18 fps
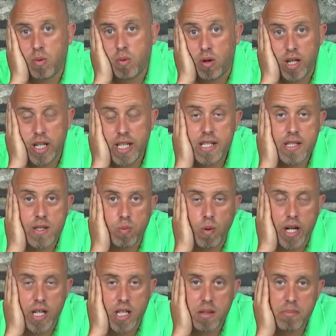or at least
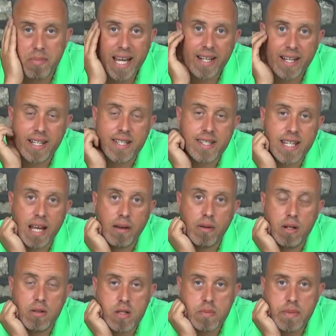one of the magnets out,
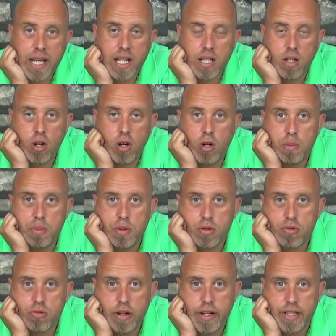and it was making a
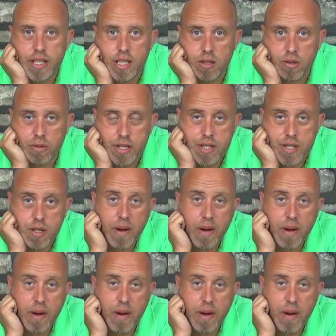horrible grindy noise.